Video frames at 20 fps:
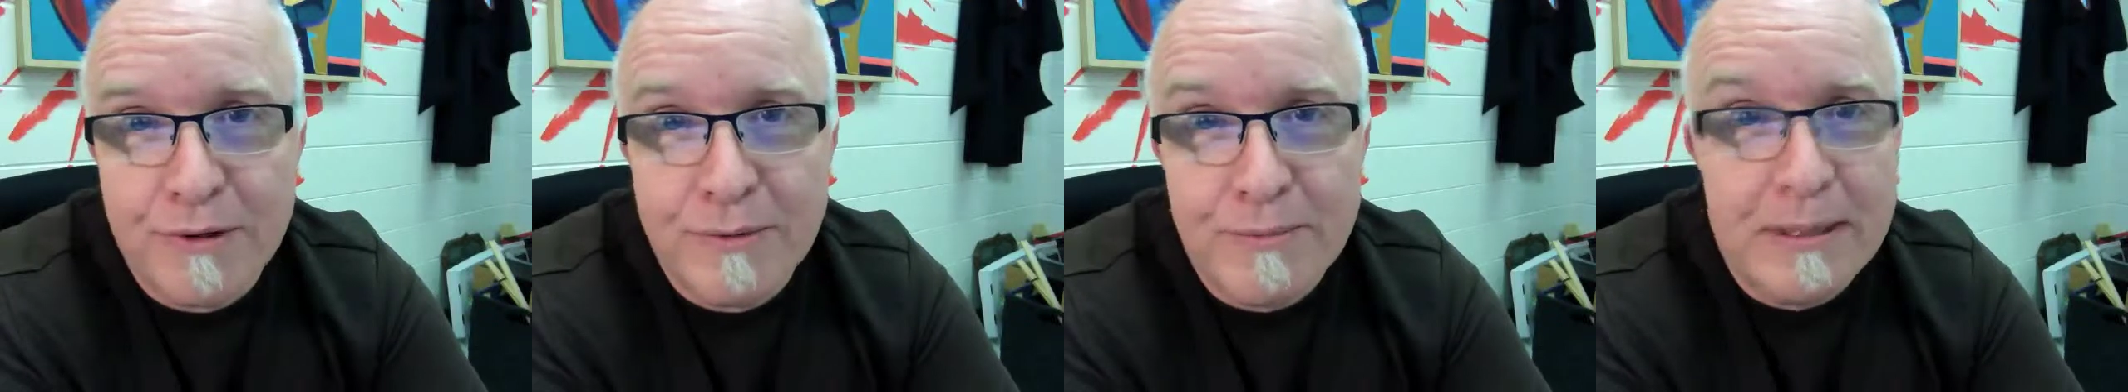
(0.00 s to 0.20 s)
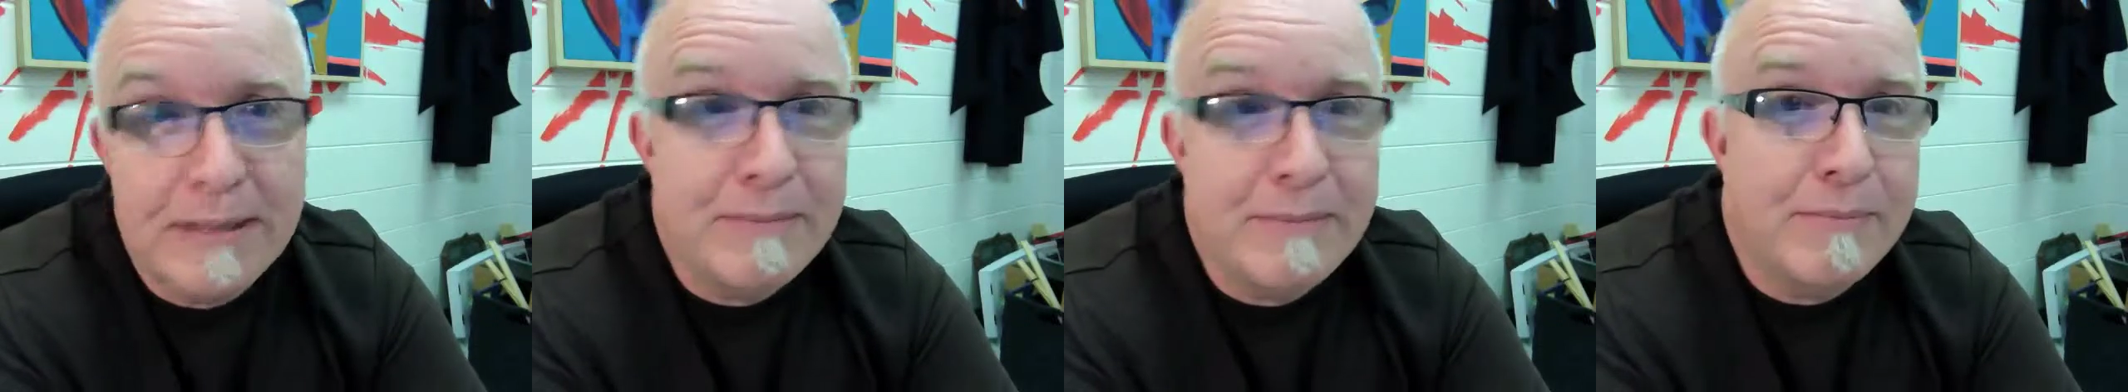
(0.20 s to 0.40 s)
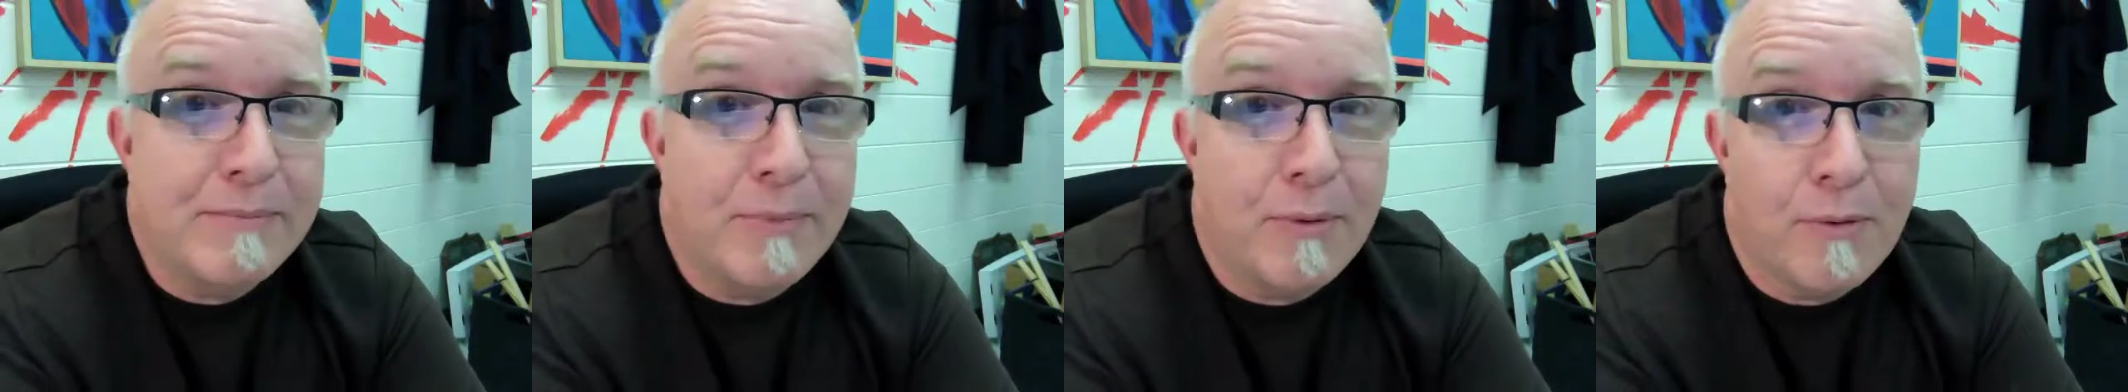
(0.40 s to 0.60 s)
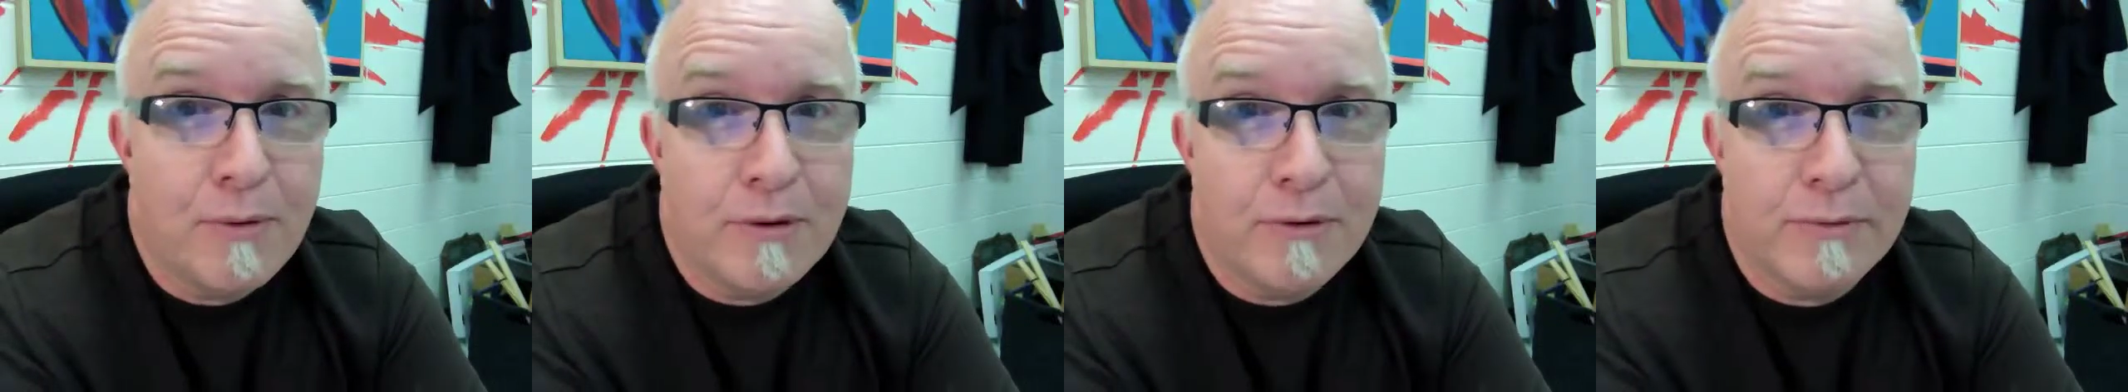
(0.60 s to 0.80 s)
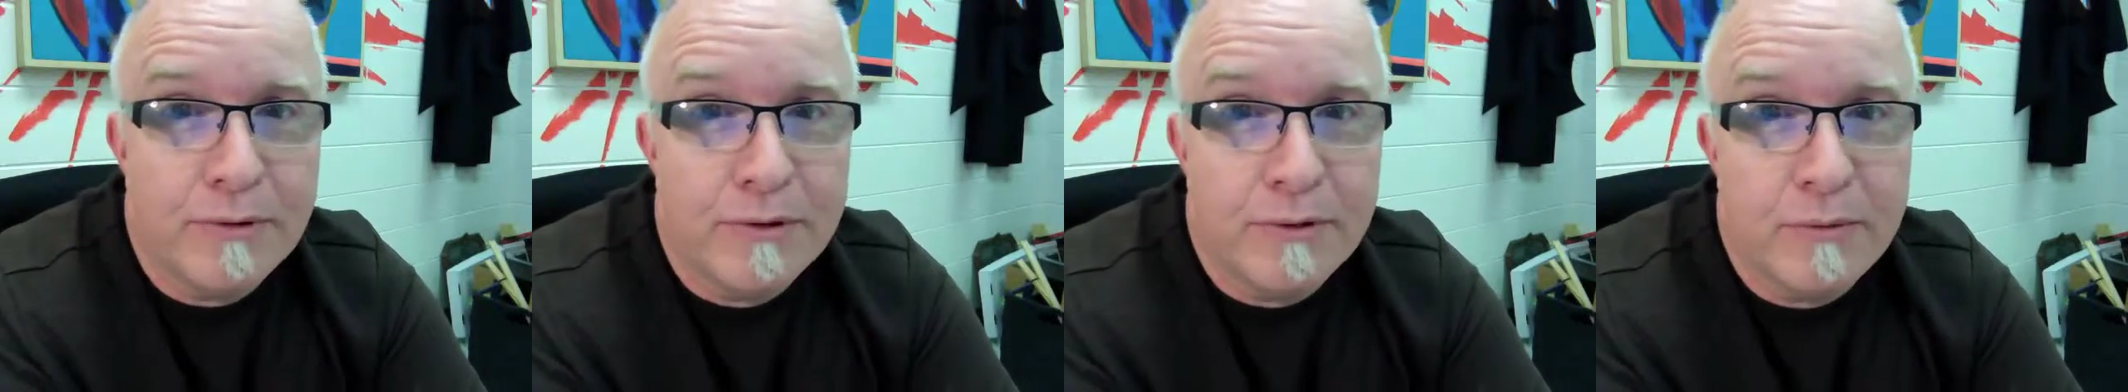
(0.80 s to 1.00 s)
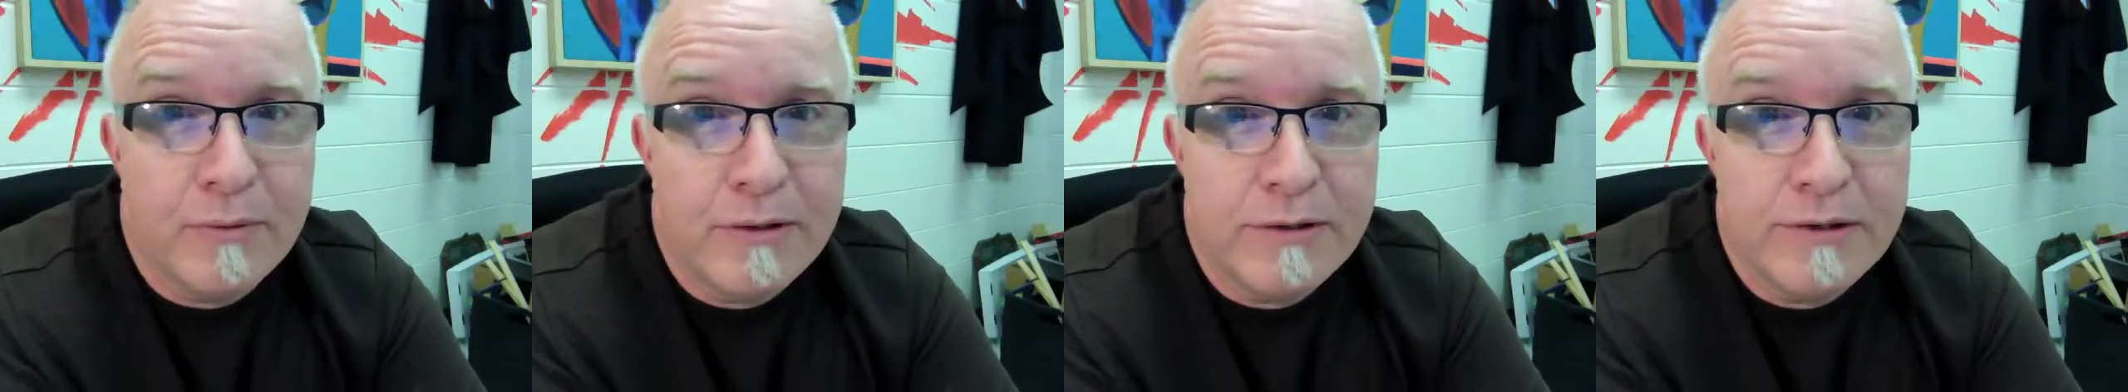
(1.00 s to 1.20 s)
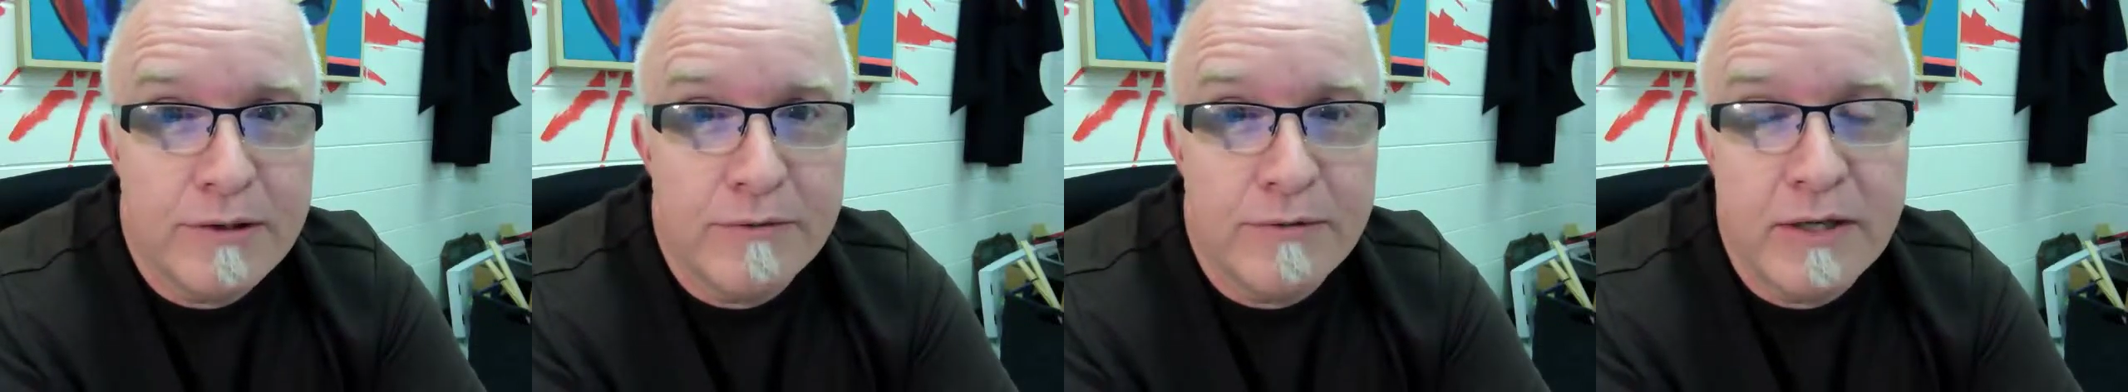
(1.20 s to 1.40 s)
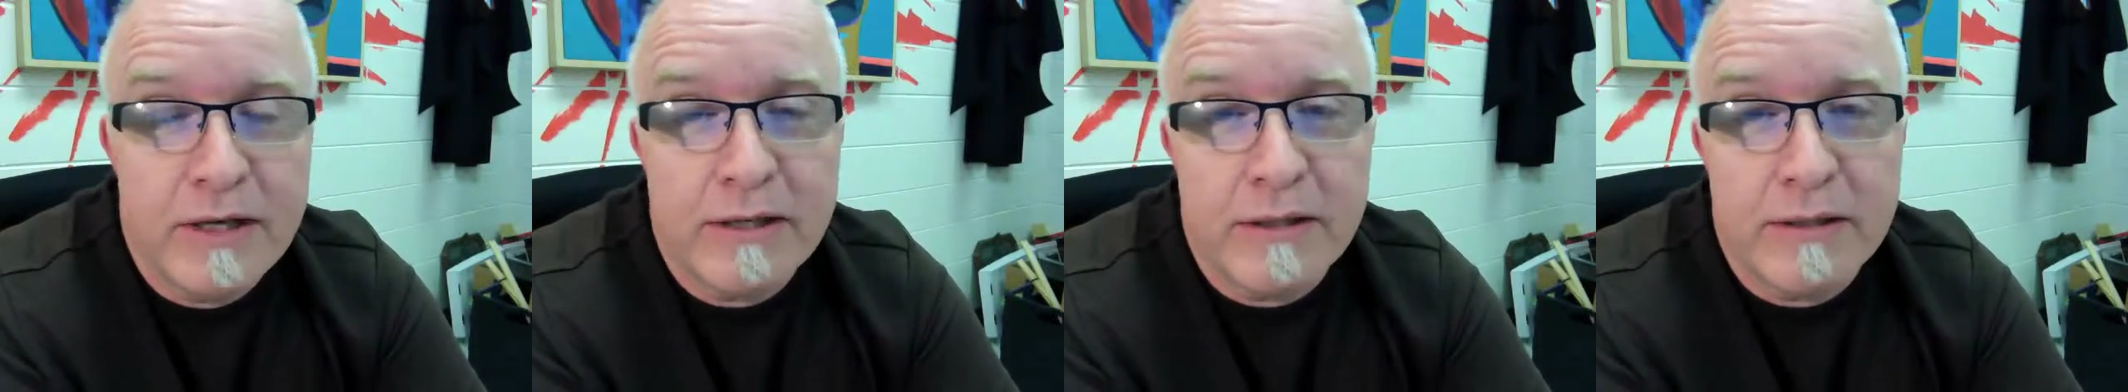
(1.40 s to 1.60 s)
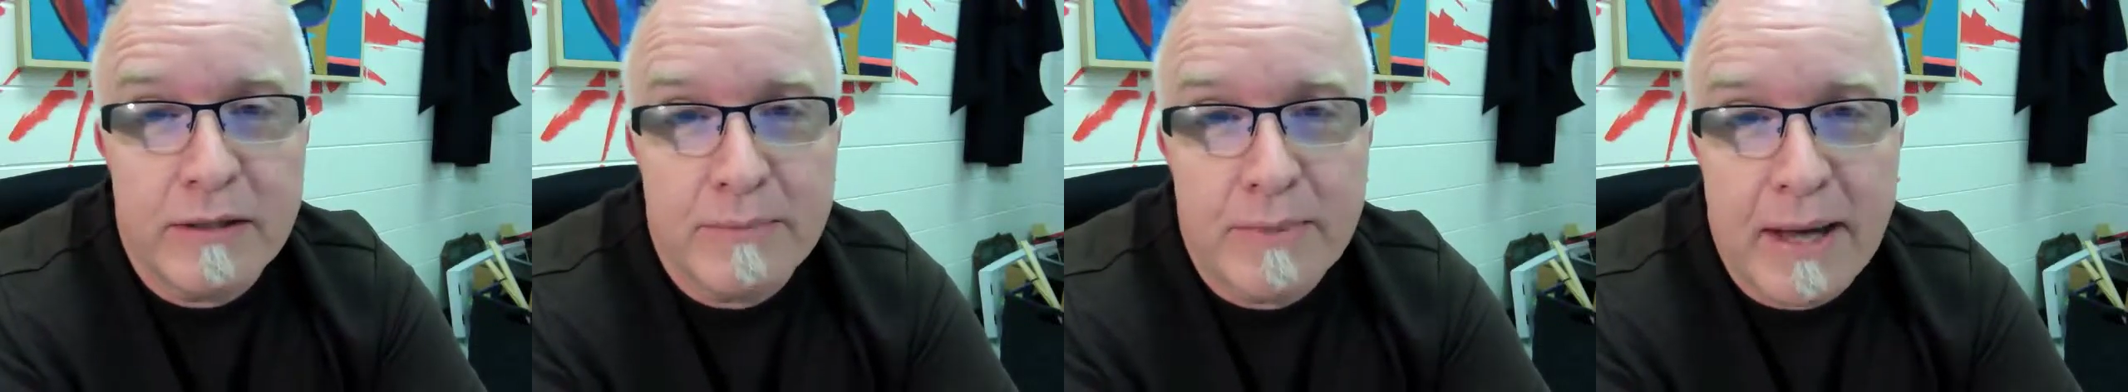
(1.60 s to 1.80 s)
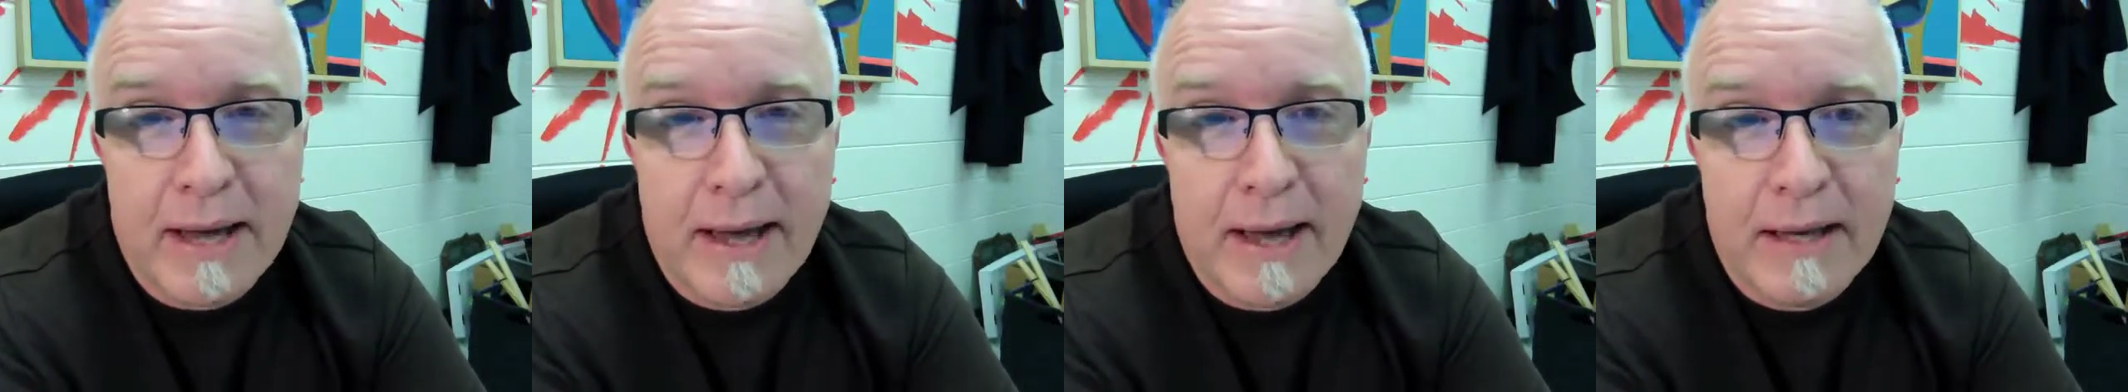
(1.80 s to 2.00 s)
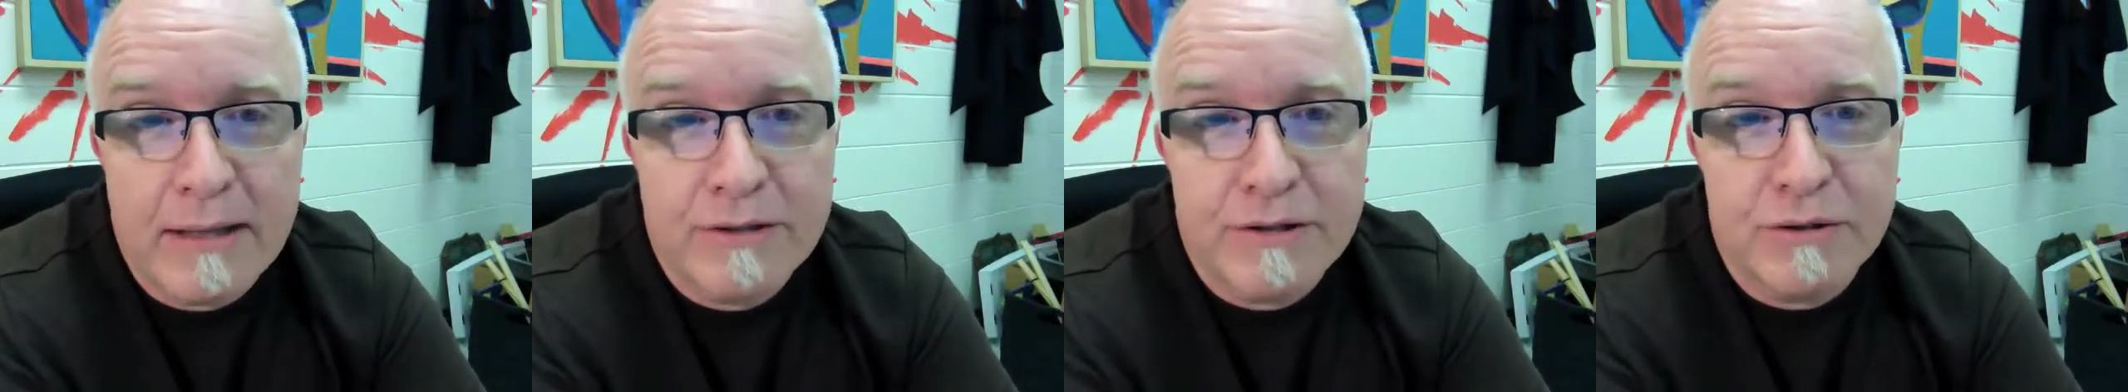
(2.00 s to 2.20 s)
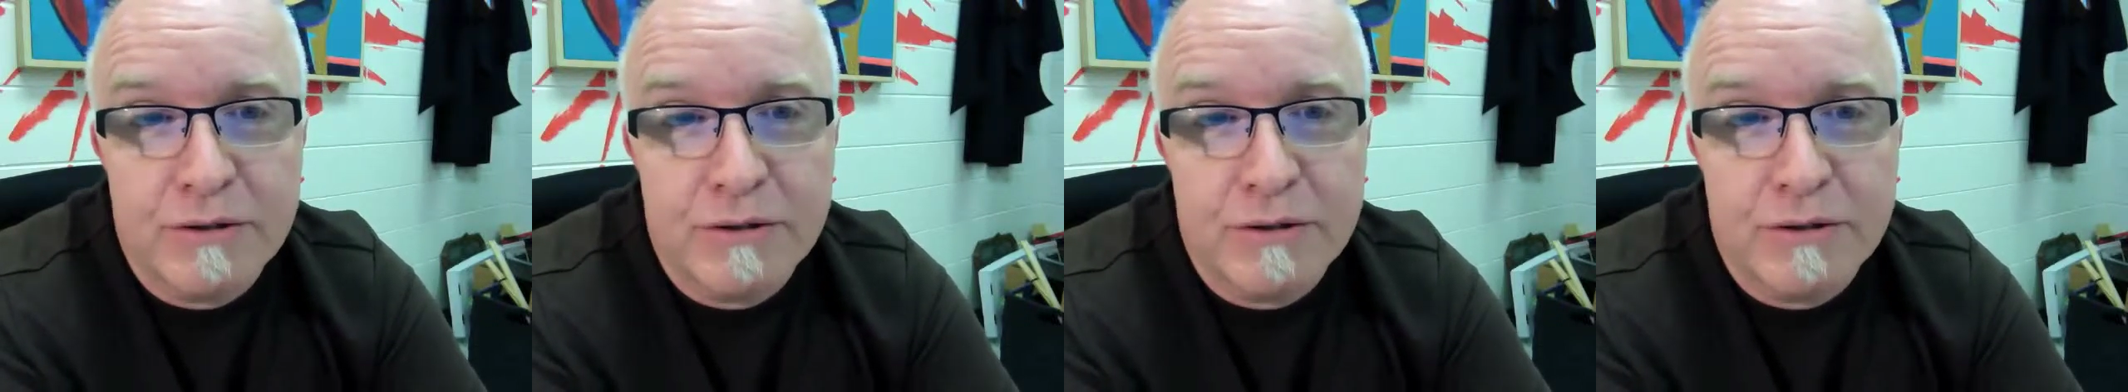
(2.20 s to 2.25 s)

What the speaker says: You may be bored with the ones you've done in the past.